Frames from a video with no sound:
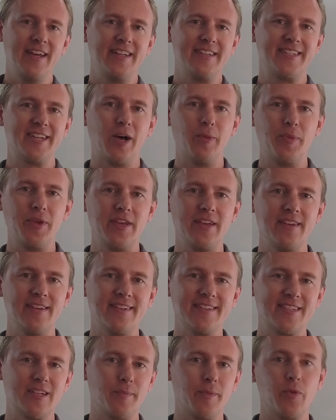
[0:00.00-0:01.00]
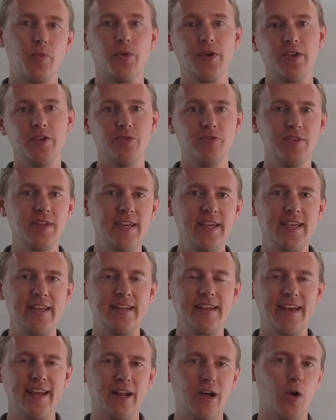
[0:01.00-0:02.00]
Tell me what you
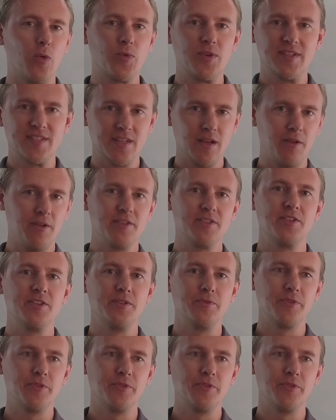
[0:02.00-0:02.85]
need, and I'll resell it to you